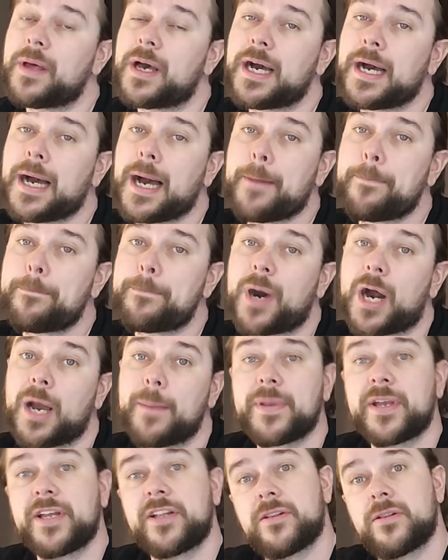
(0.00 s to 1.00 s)

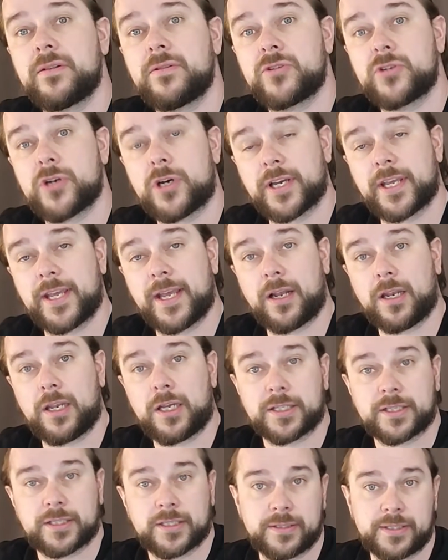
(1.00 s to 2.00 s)
I've been chugging a
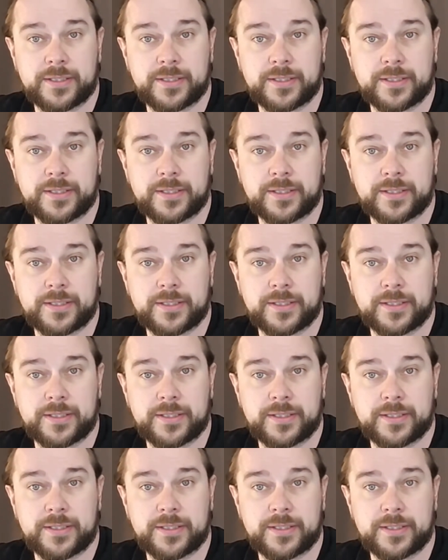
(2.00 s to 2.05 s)
lot